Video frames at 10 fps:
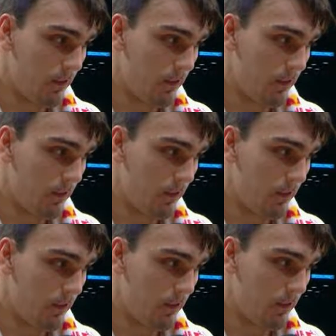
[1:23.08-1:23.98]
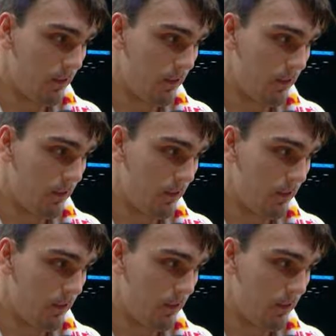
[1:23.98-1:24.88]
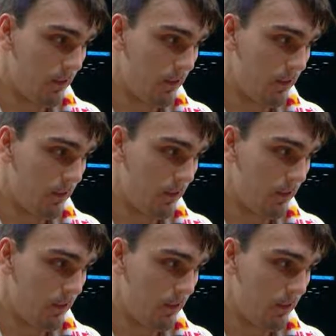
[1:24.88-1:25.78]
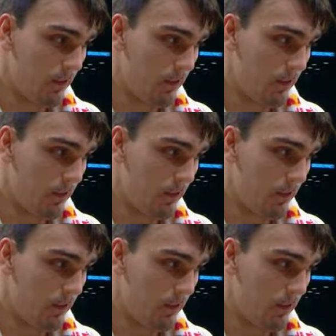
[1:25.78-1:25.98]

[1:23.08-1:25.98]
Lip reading: (no one is talking)